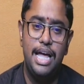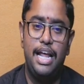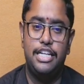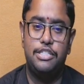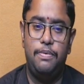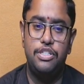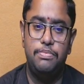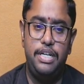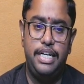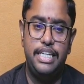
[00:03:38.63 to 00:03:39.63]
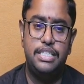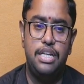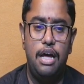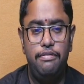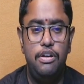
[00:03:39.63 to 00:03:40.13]
responsibilities
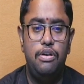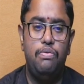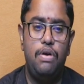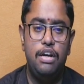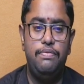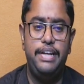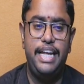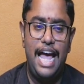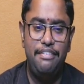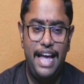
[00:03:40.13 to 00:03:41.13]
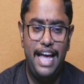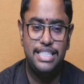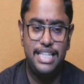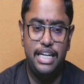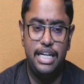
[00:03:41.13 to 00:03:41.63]
of what we have
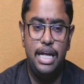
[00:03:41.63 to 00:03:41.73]
assigned.